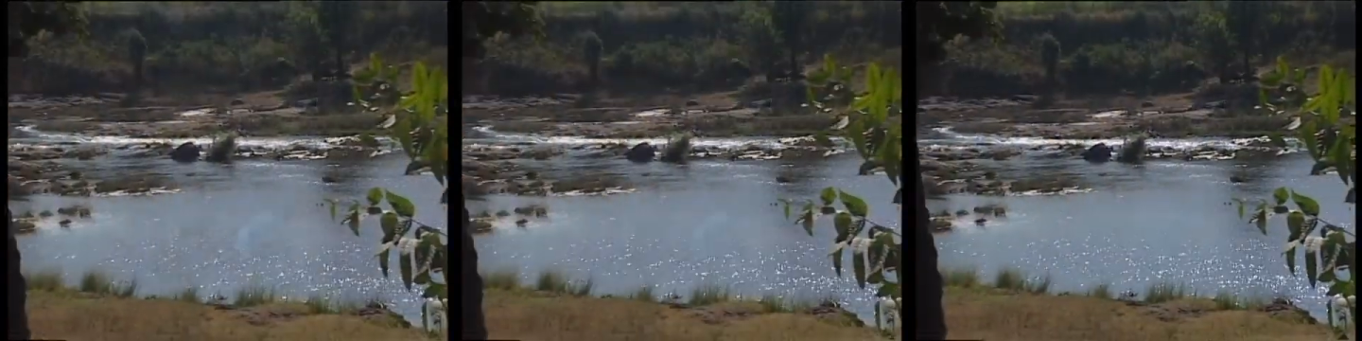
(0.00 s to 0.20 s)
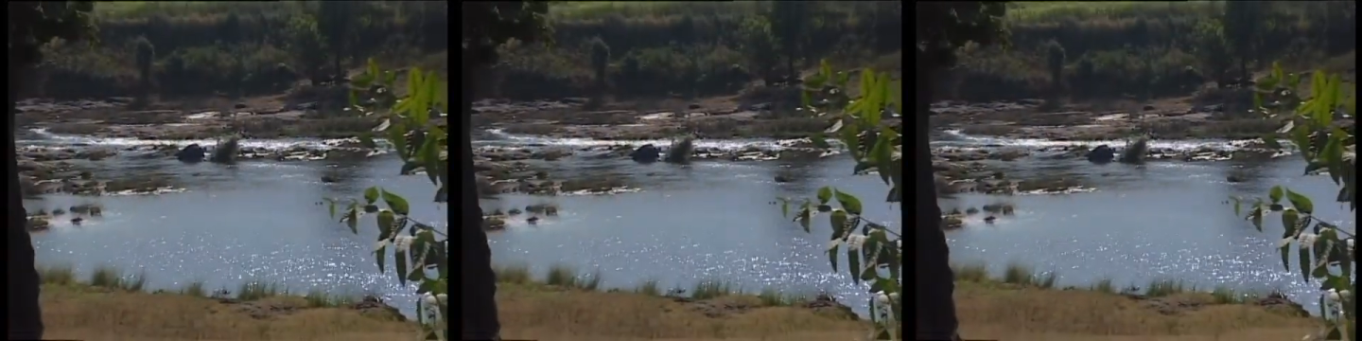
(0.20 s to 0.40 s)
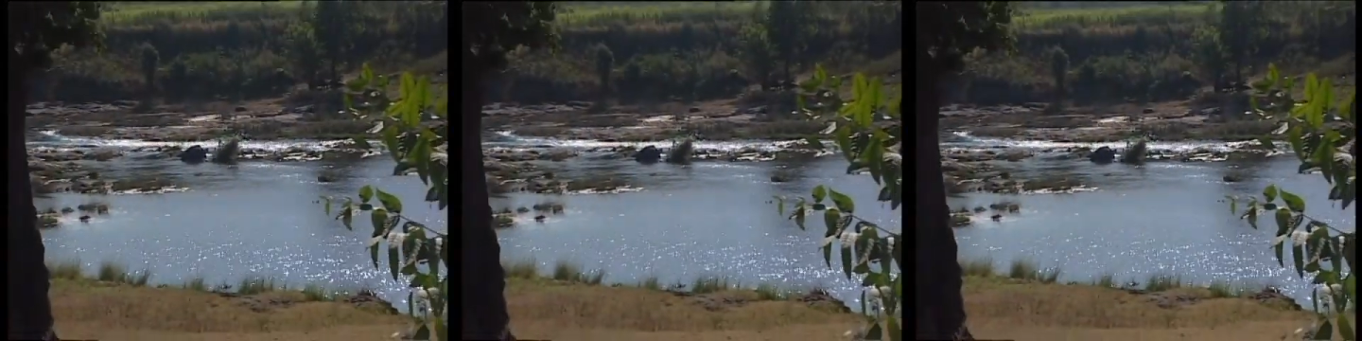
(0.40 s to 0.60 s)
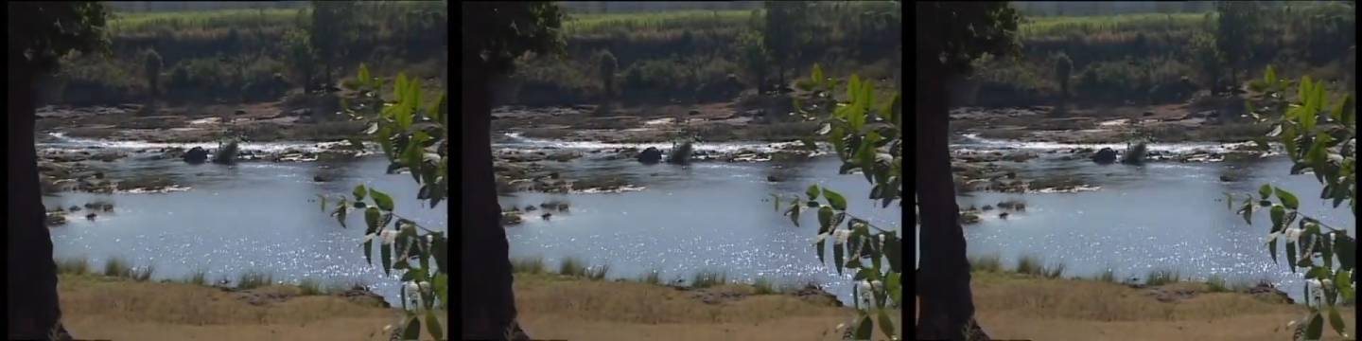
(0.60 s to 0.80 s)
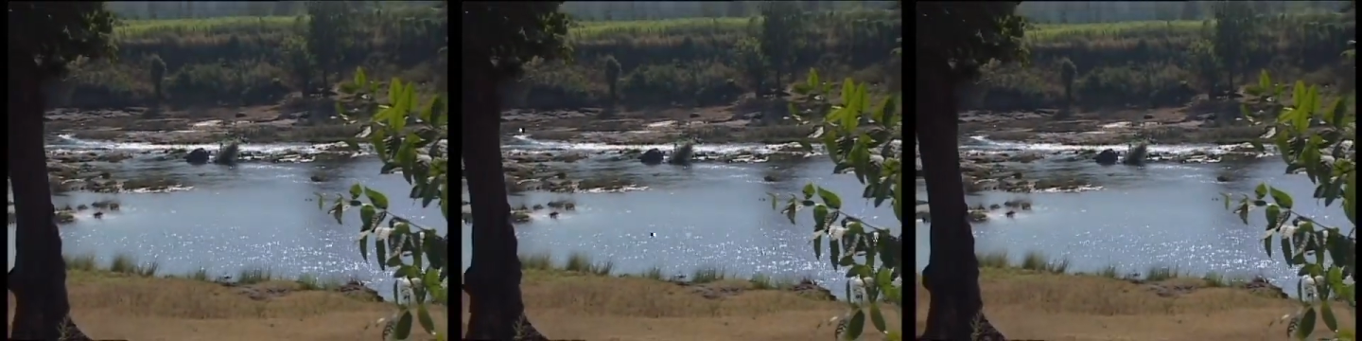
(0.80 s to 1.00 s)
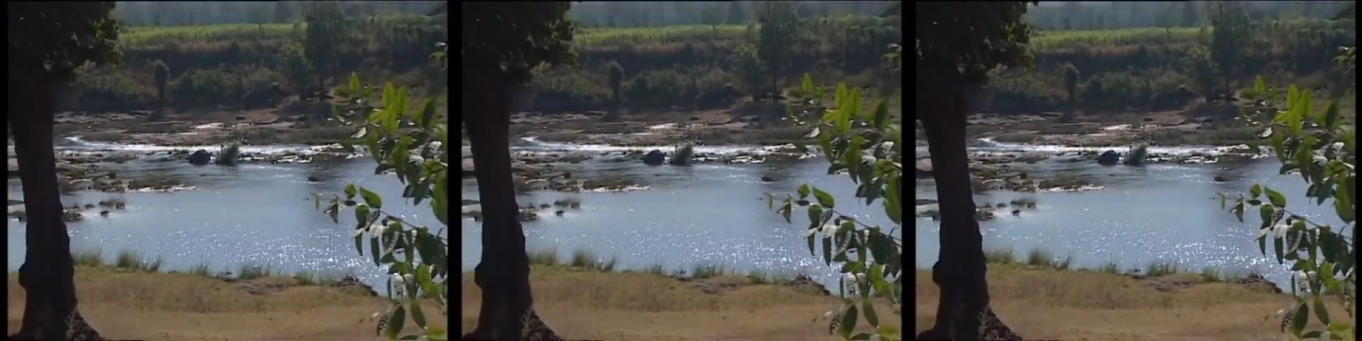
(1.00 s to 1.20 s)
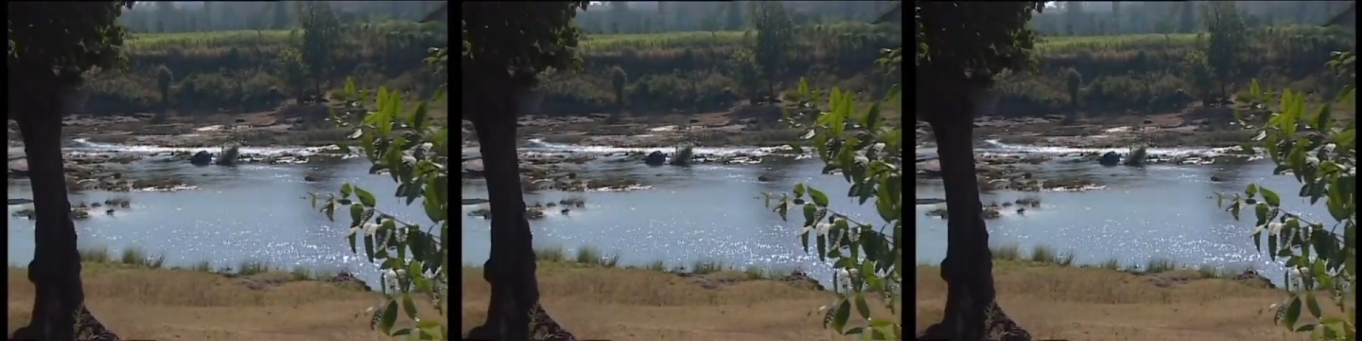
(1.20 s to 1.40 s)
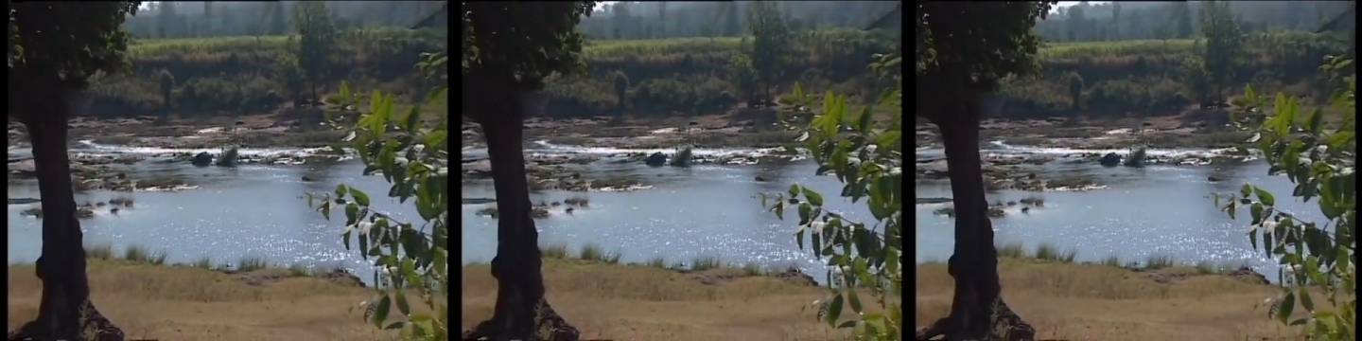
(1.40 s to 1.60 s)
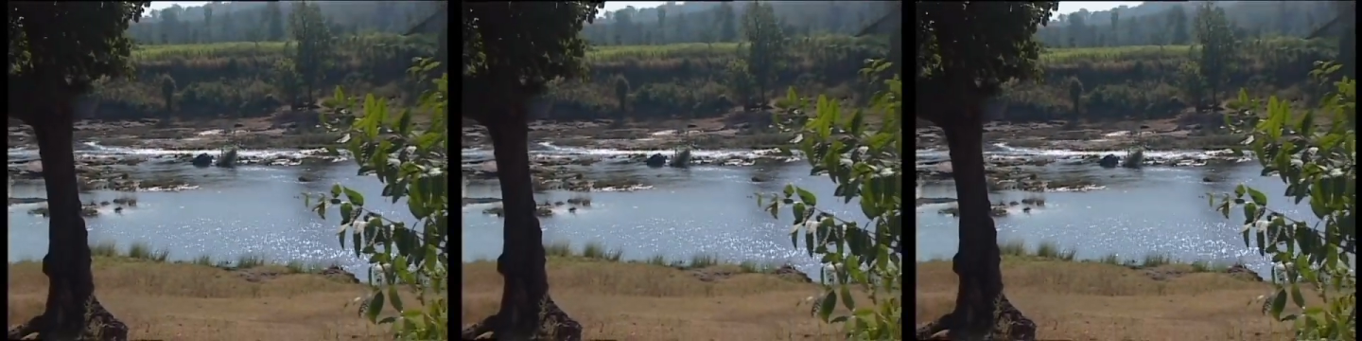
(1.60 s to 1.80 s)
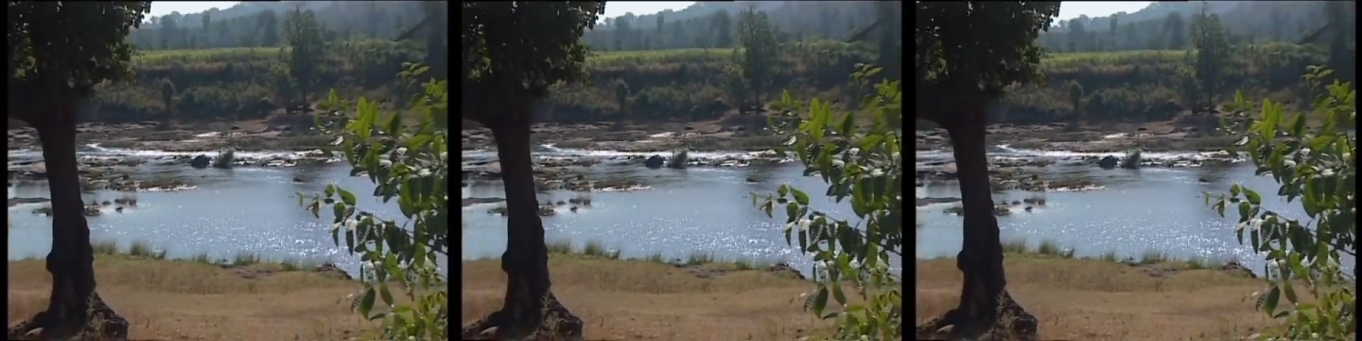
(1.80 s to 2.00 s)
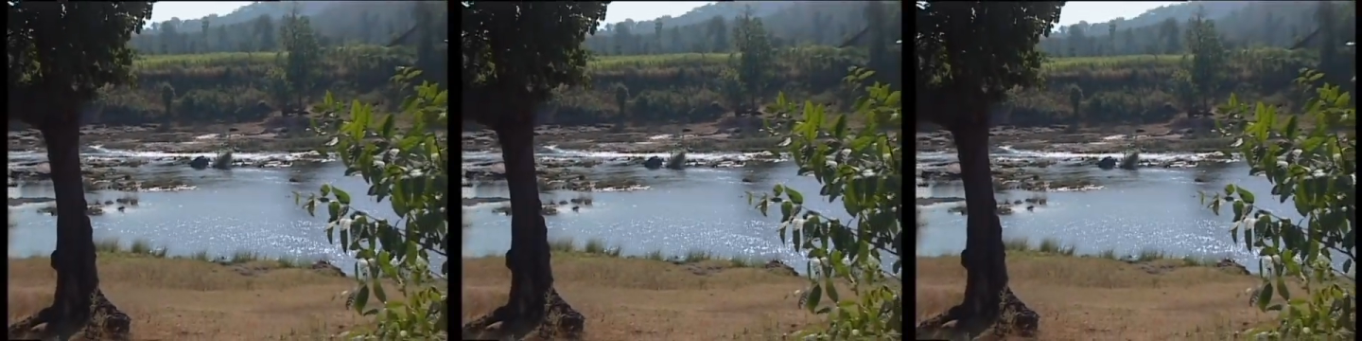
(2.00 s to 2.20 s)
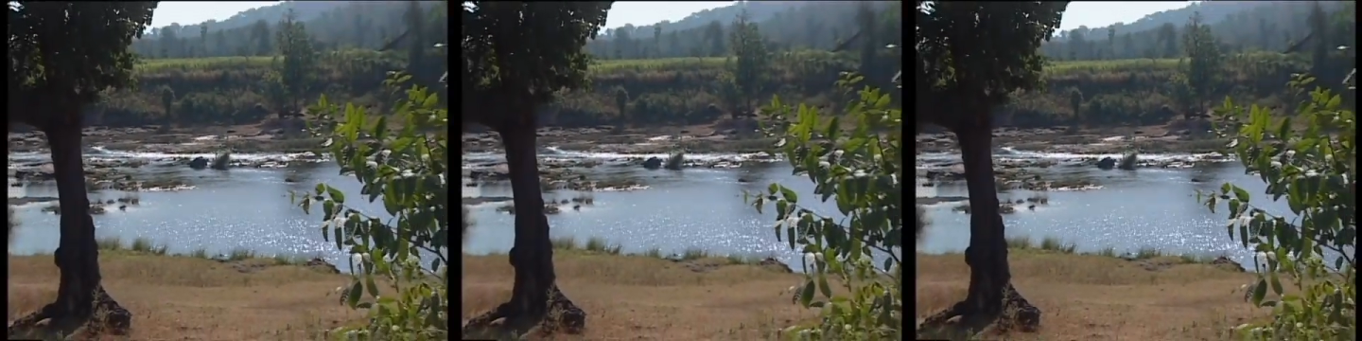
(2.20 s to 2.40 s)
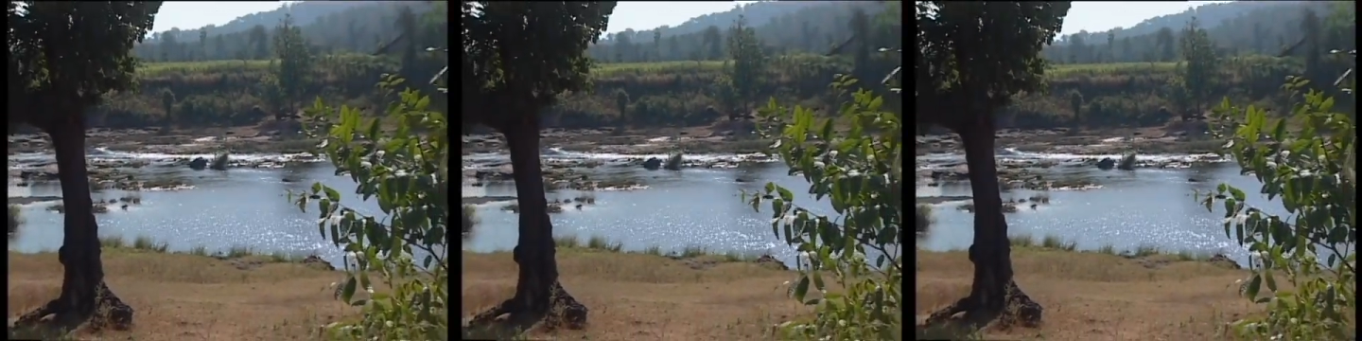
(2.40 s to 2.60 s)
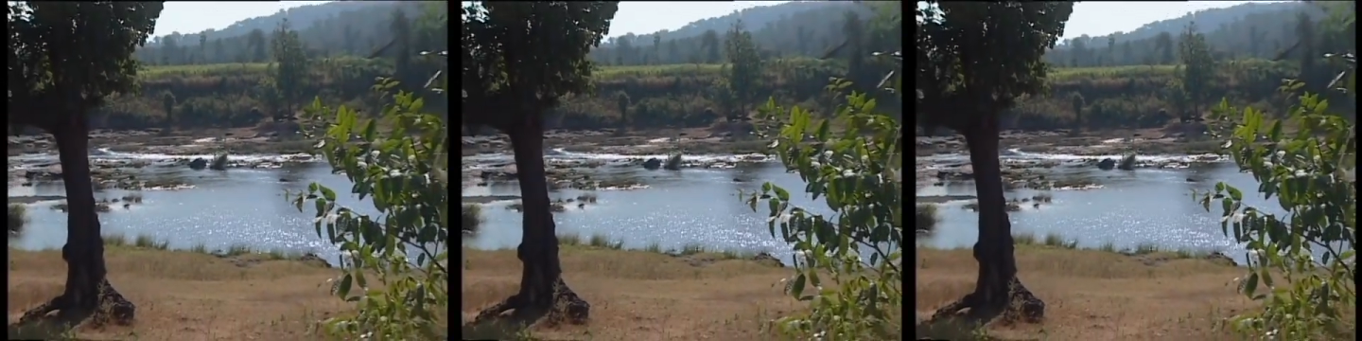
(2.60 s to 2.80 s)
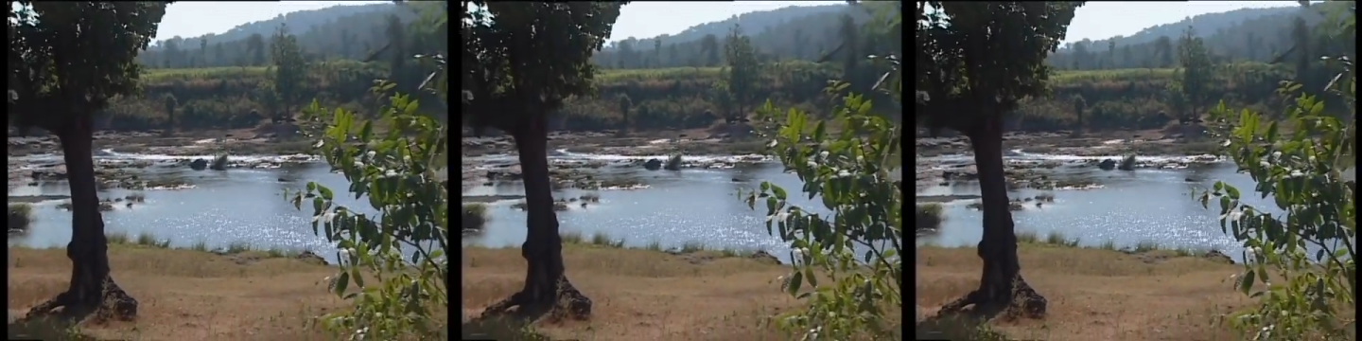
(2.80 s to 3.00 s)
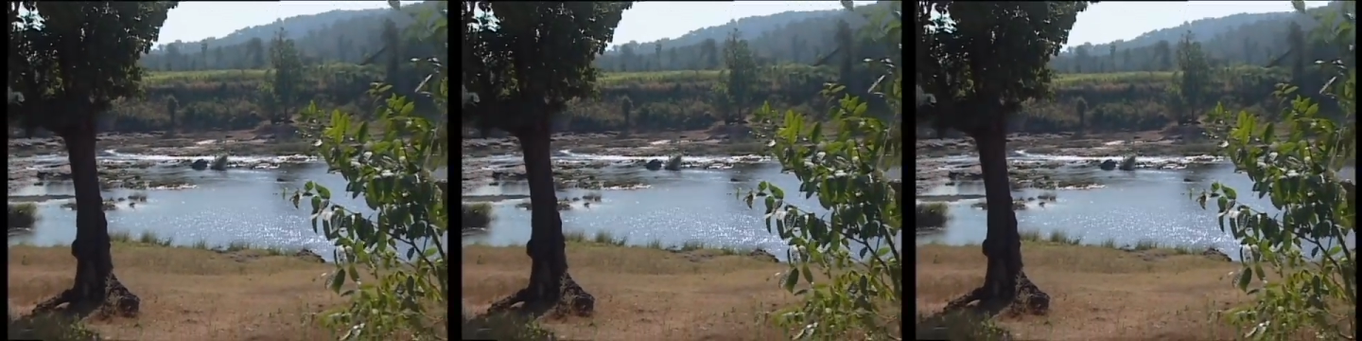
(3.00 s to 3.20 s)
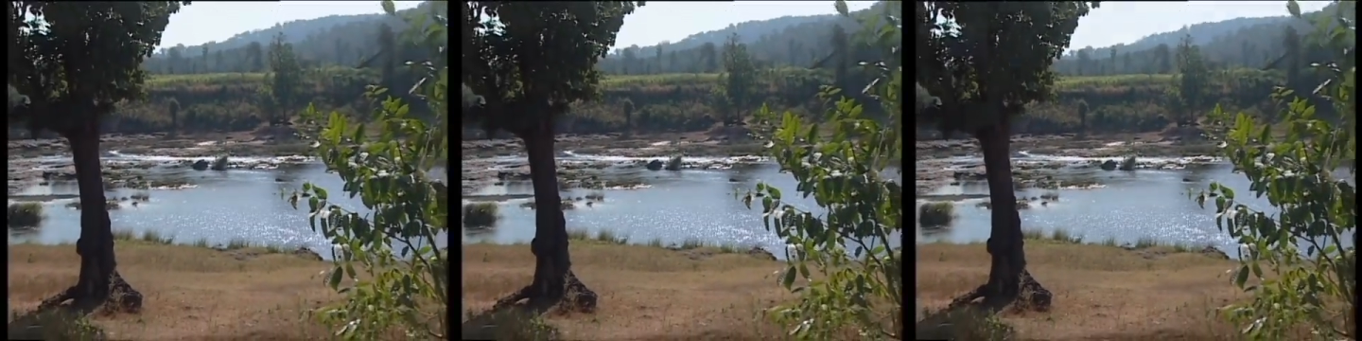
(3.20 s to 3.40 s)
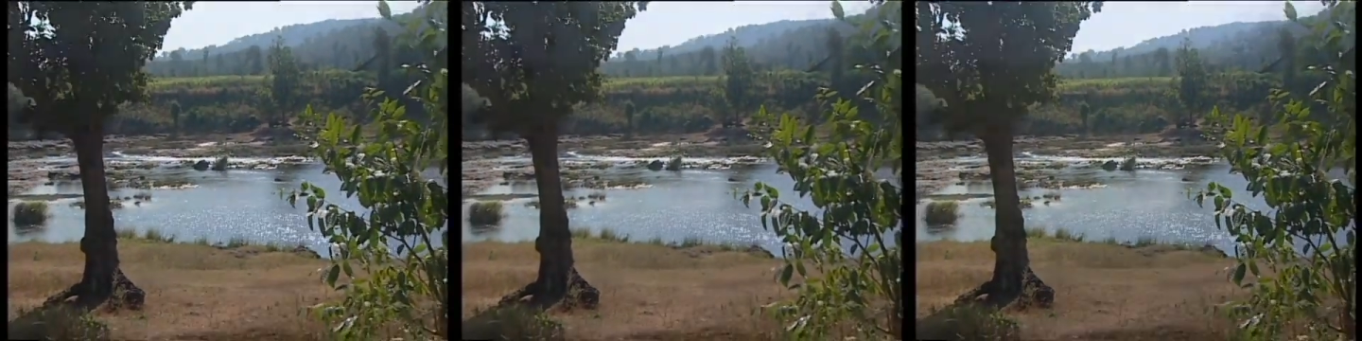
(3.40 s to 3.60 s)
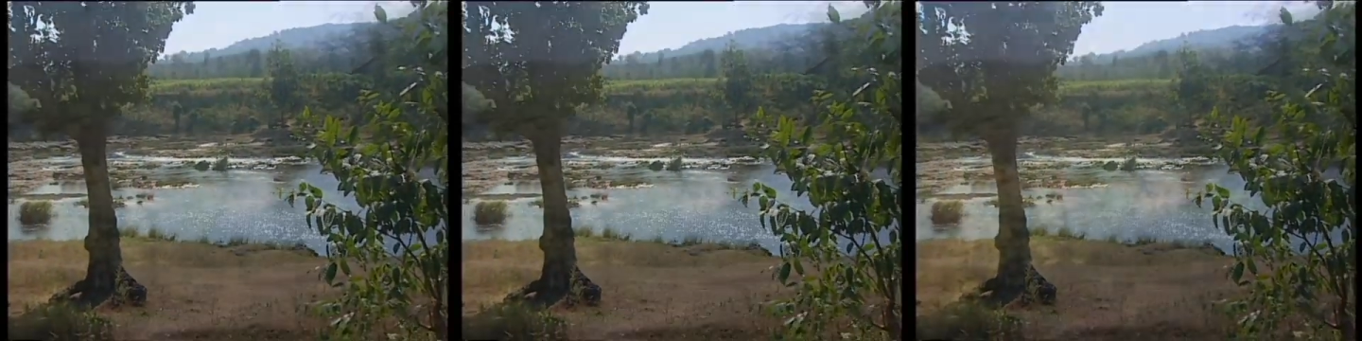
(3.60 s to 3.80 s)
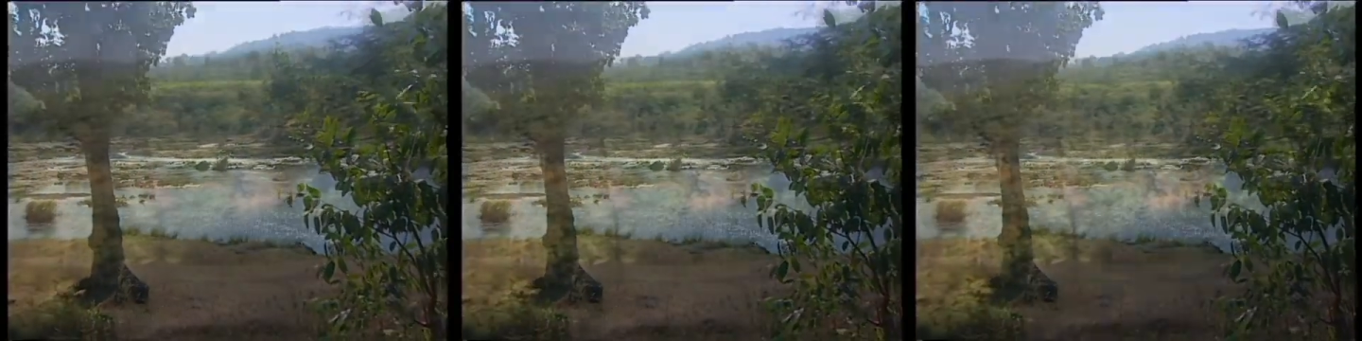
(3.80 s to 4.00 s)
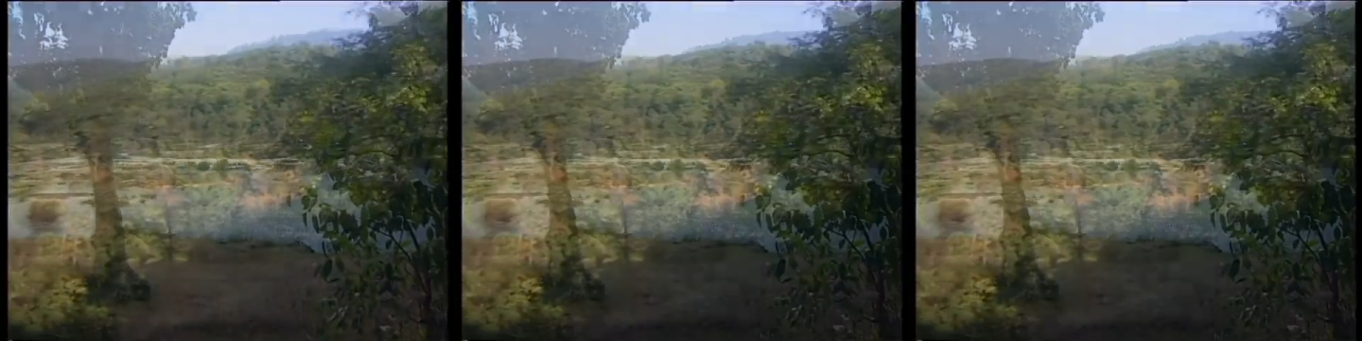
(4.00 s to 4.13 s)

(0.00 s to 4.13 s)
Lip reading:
[unreadable: no face in view]